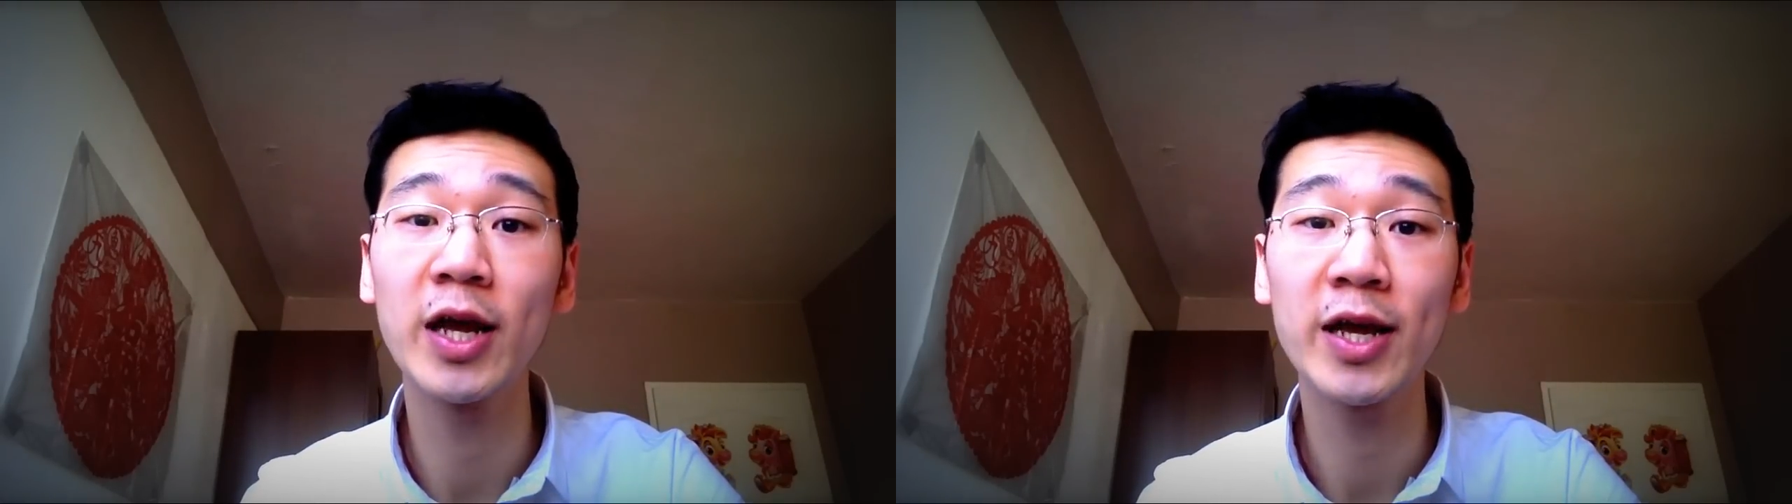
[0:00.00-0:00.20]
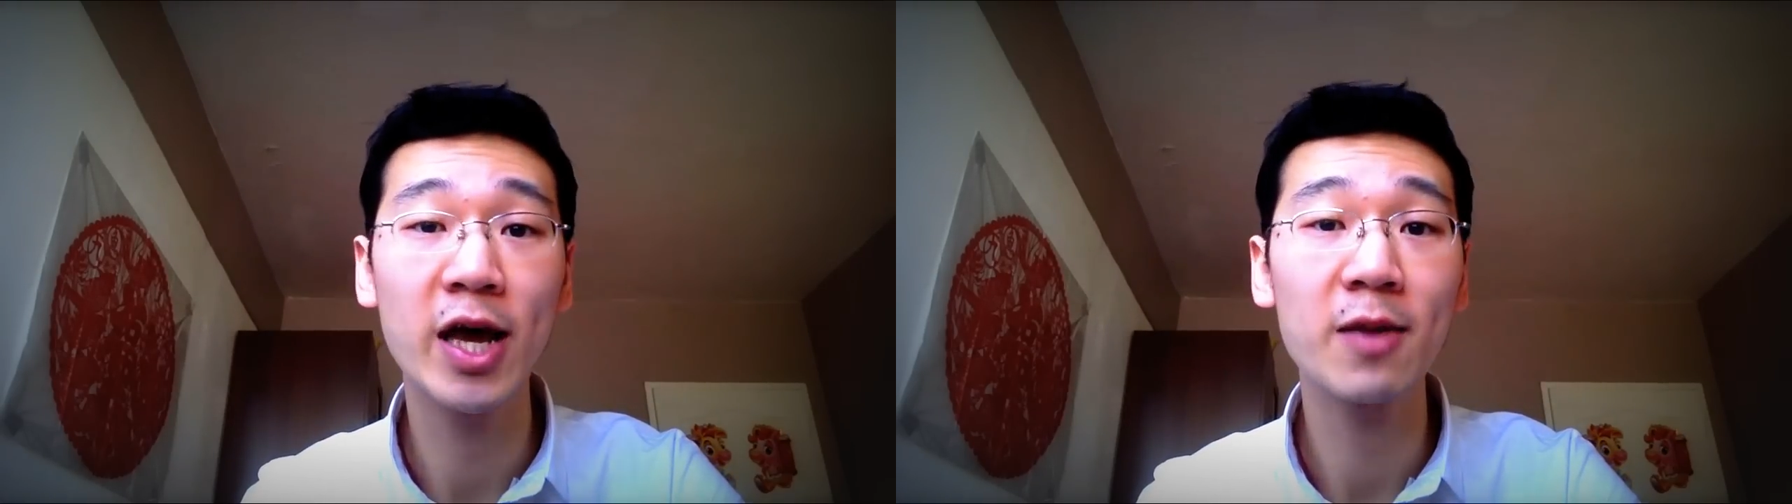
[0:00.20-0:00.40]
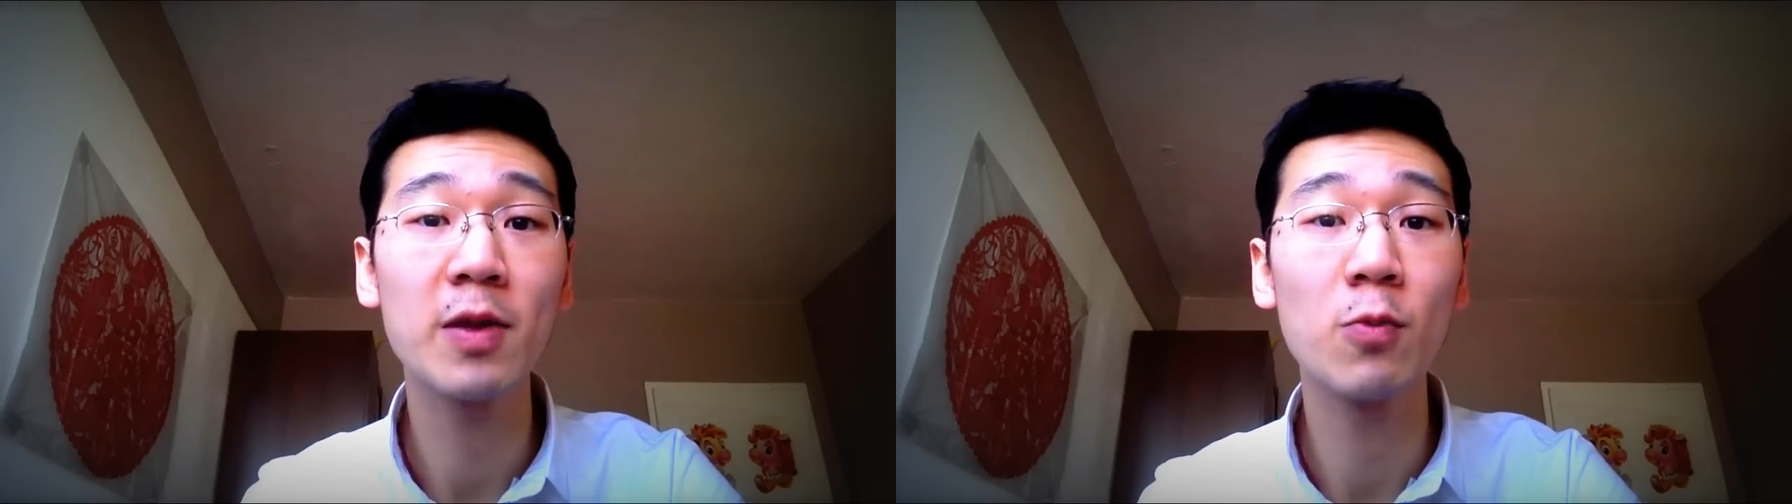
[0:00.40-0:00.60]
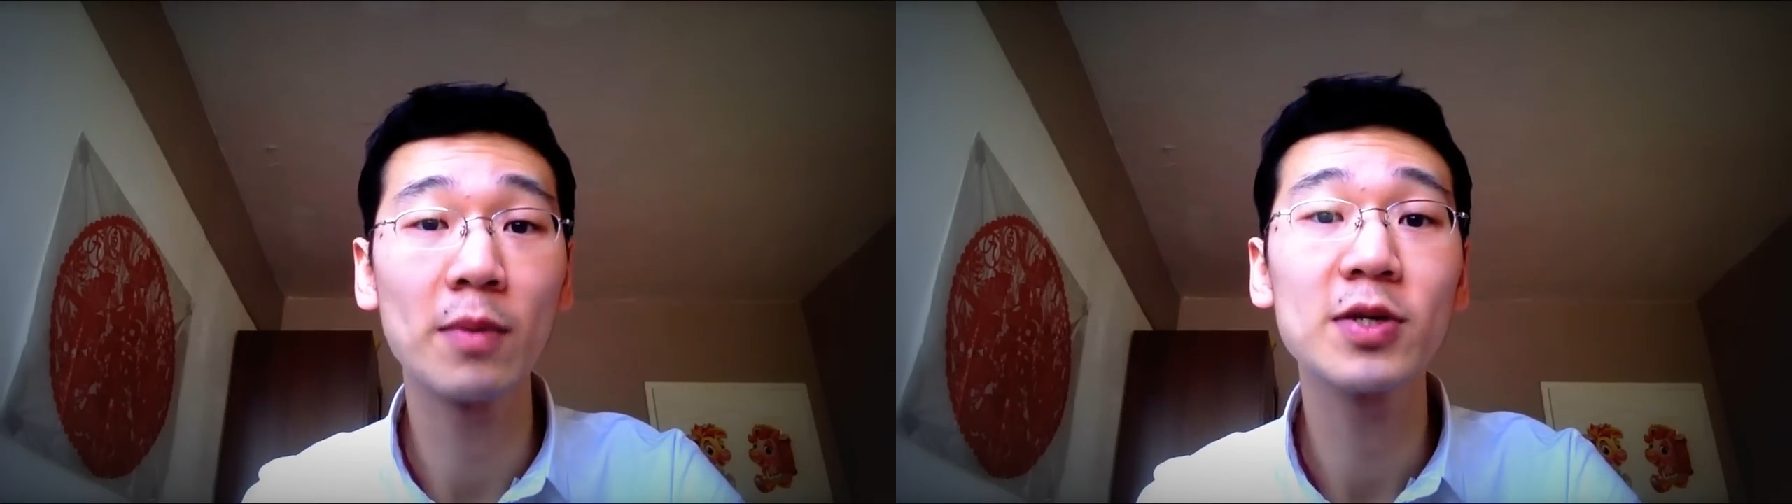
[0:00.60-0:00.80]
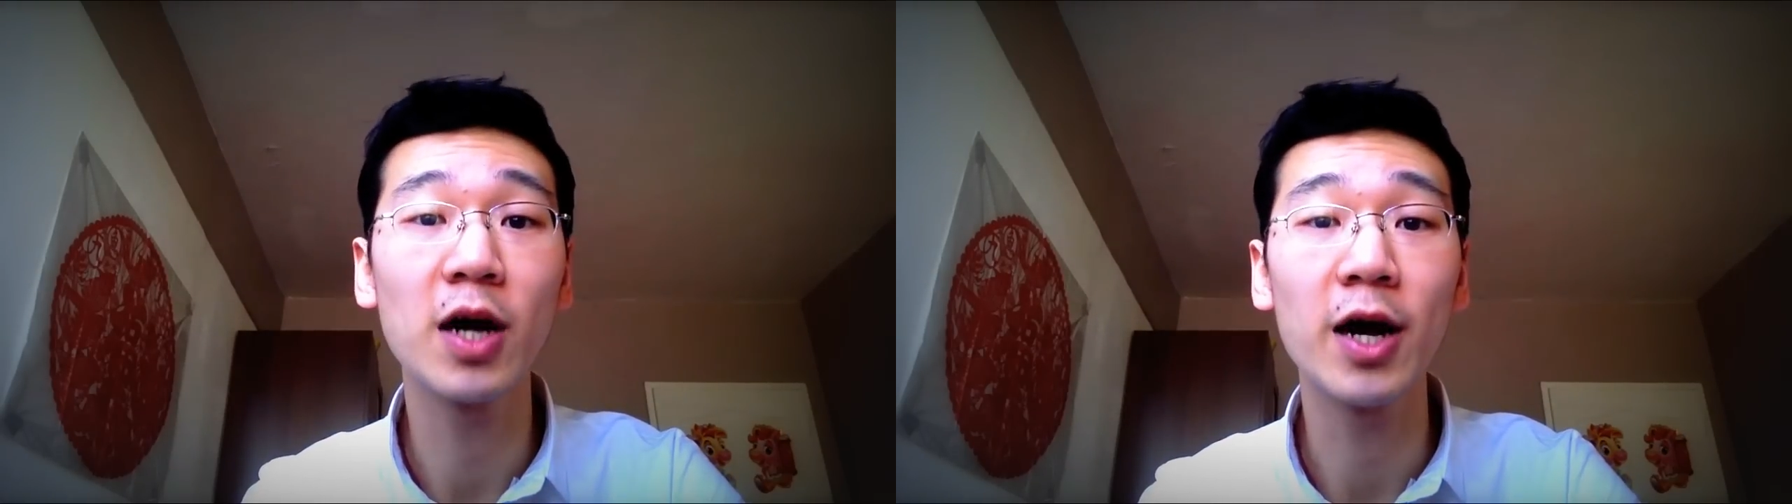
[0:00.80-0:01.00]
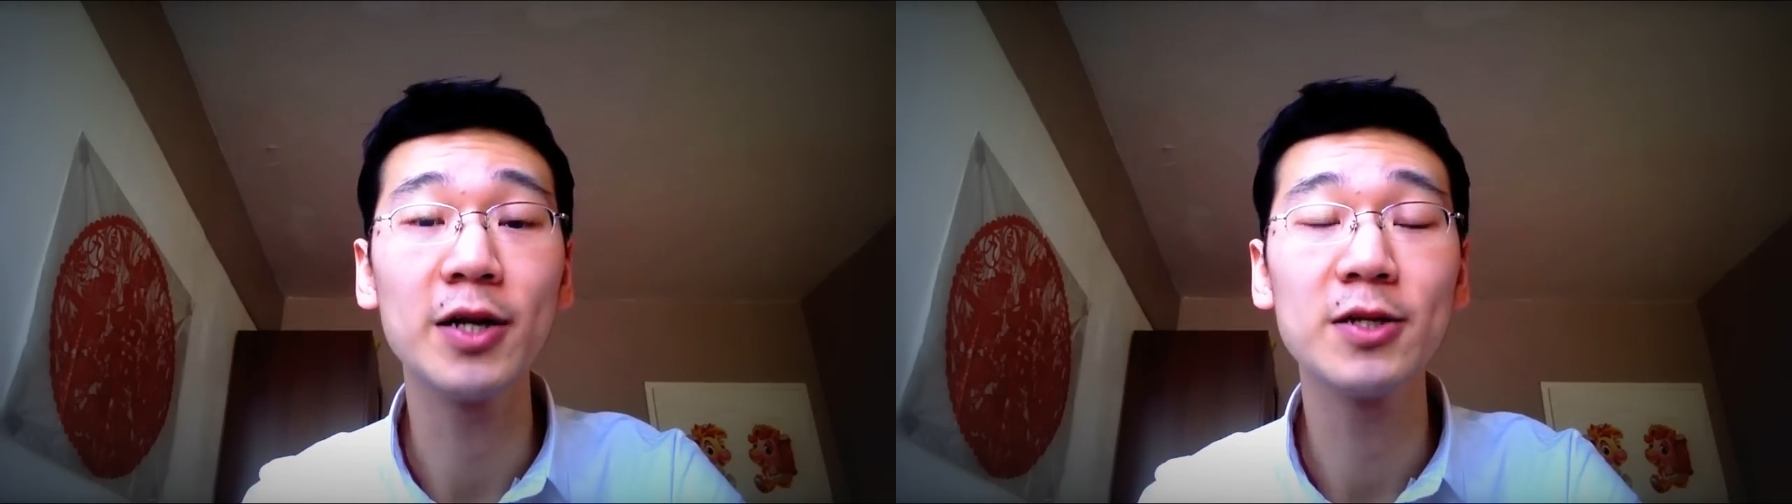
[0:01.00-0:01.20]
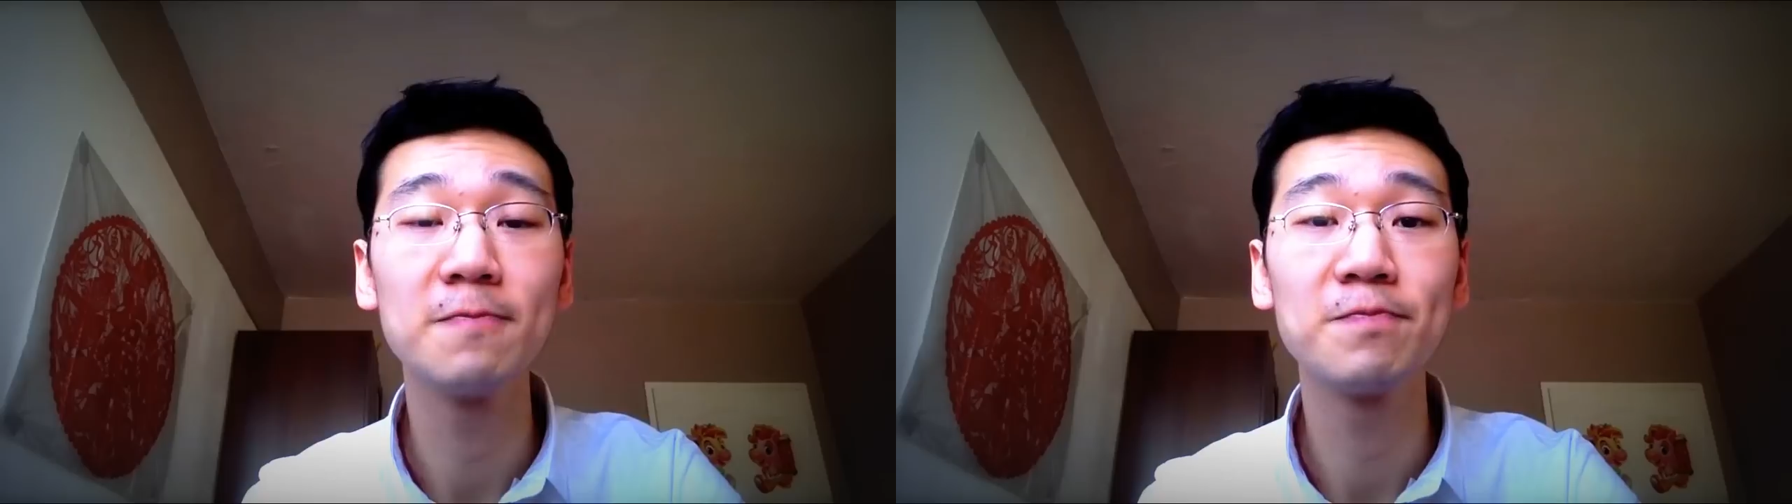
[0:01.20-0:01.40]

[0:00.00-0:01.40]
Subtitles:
Academy website,